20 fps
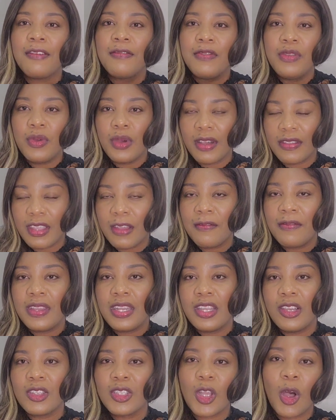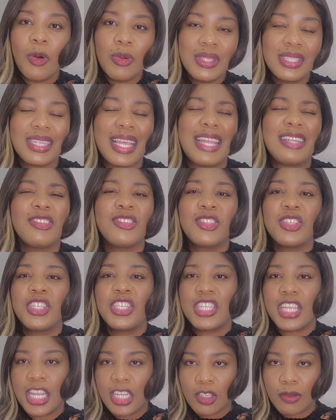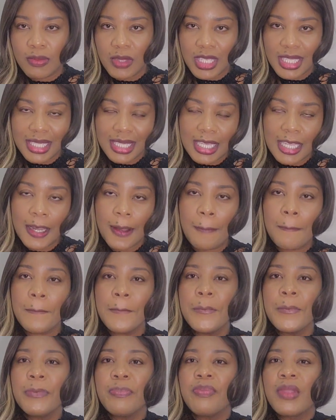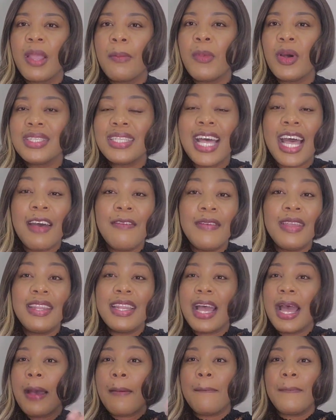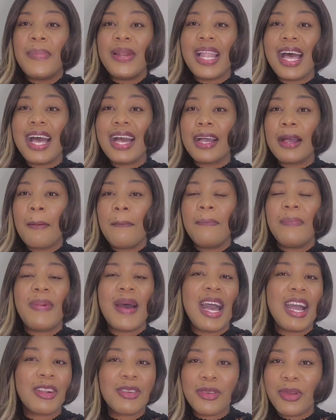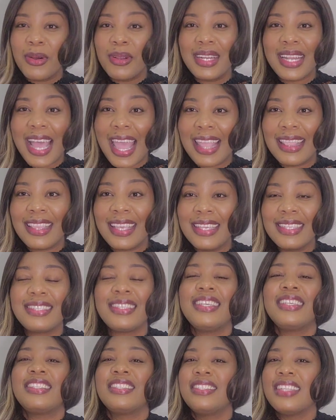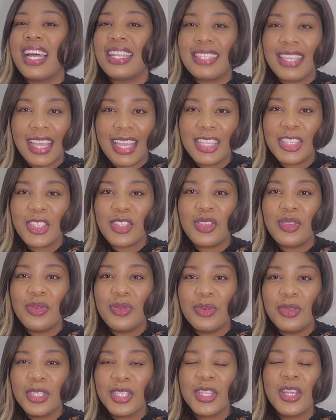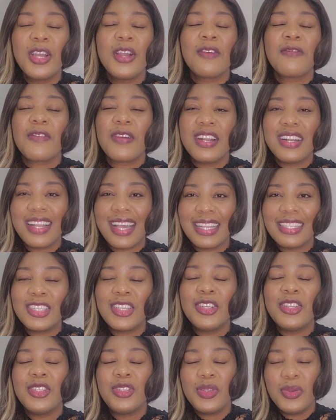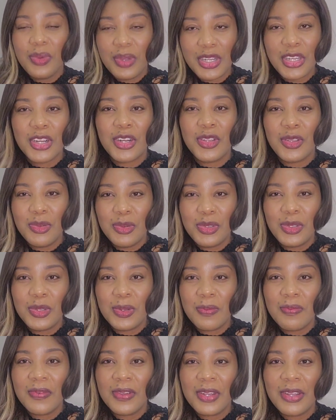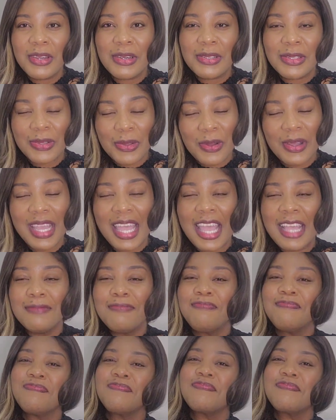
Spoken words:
a few other videos outside just to change up the scene. But having a blank background like this is not an excuse for not doing your YouTube videos, okay?